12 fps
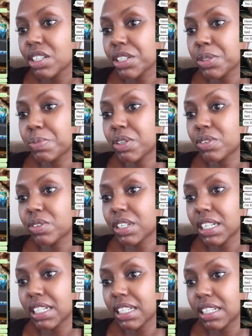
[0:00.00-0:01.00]
she's been
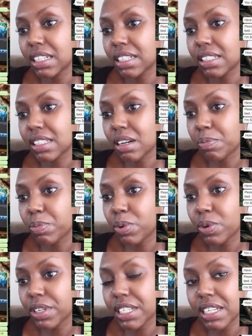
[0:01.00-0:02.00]
really
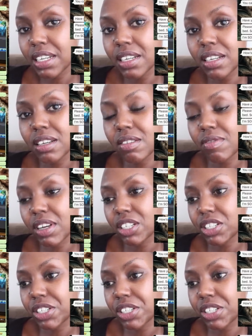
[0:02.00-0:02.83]
supportive and